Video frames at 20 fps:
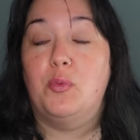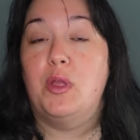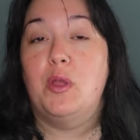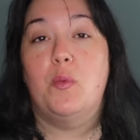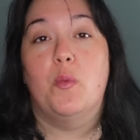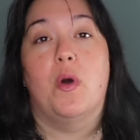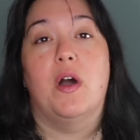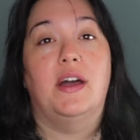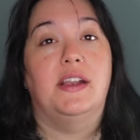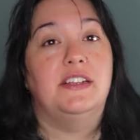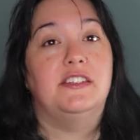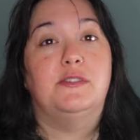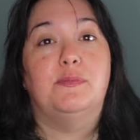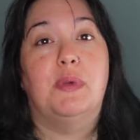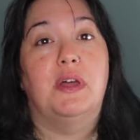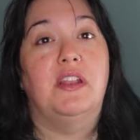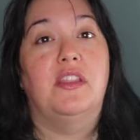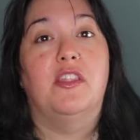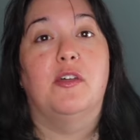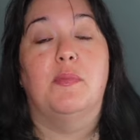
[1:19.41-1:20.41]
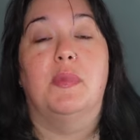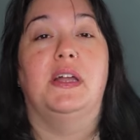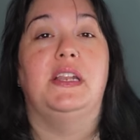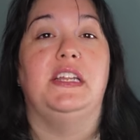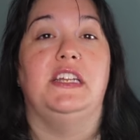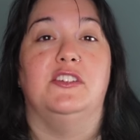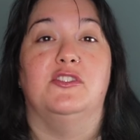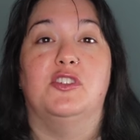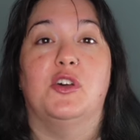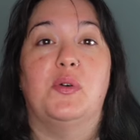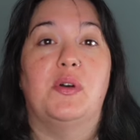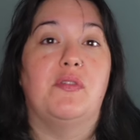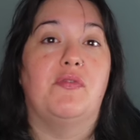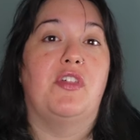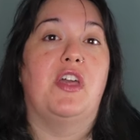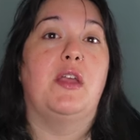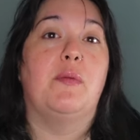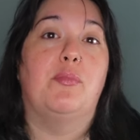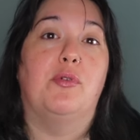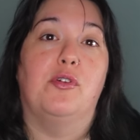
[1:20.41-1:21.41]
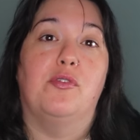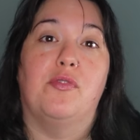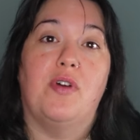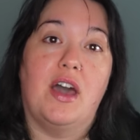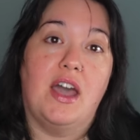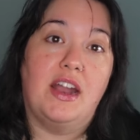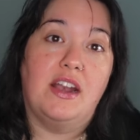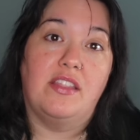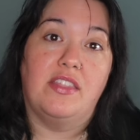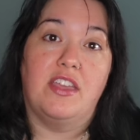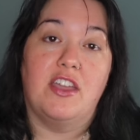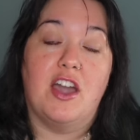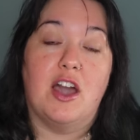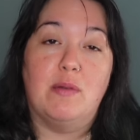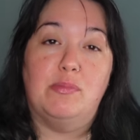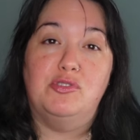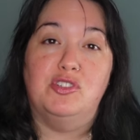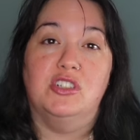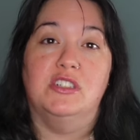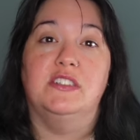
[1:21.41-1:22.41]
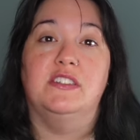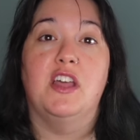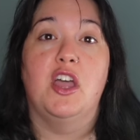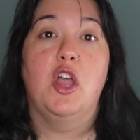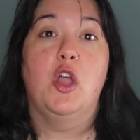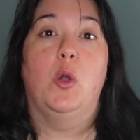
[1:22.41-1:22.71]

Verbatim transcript: we want to spend the money so if they provide the options